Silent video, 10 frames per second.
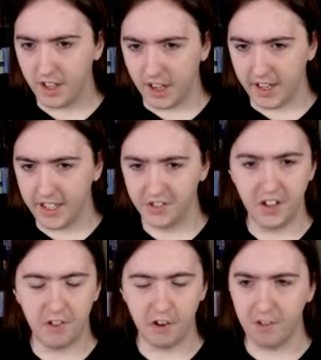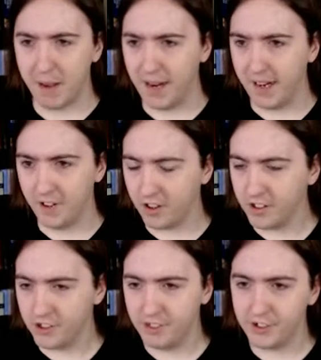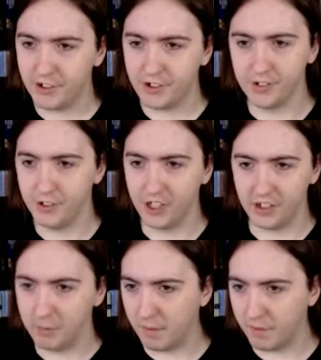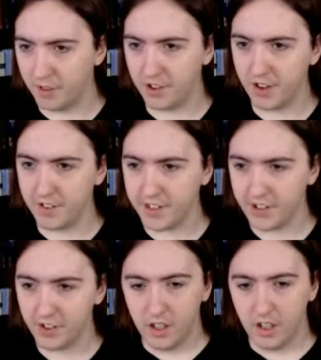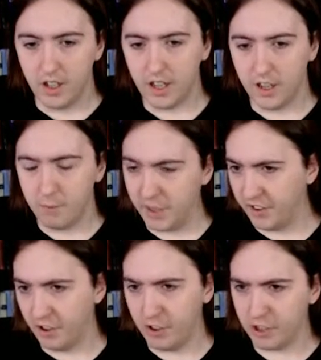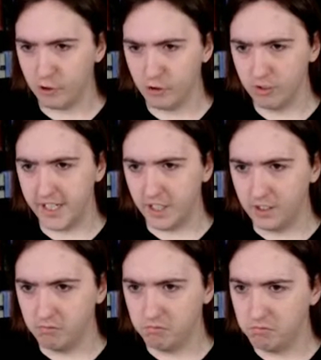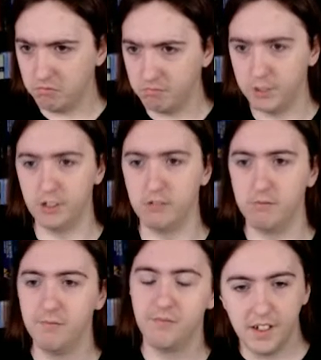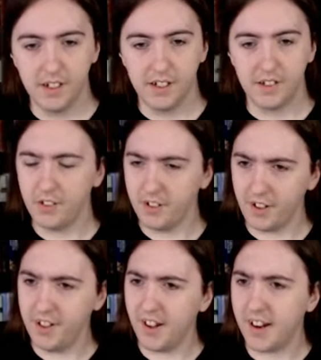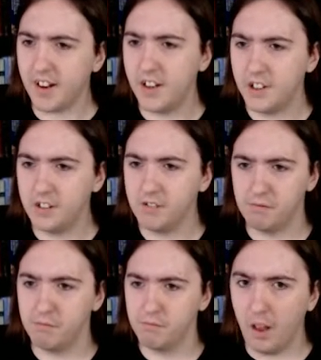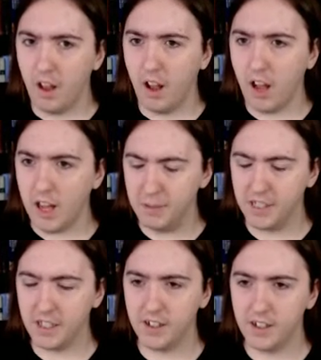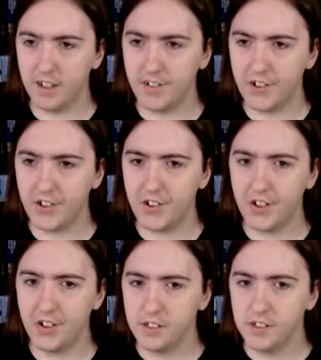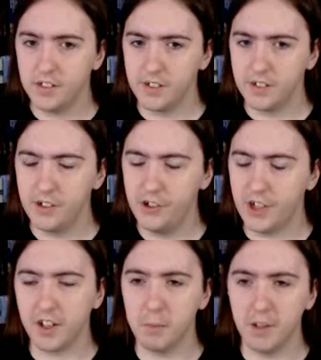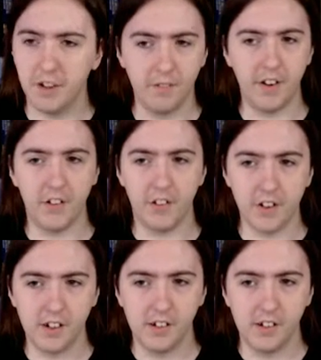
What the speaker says: He has an interest in paleontology, which sort of sets him up for the series. But he's a natural leader, So he's that kind of upper-class gentleman adventurer,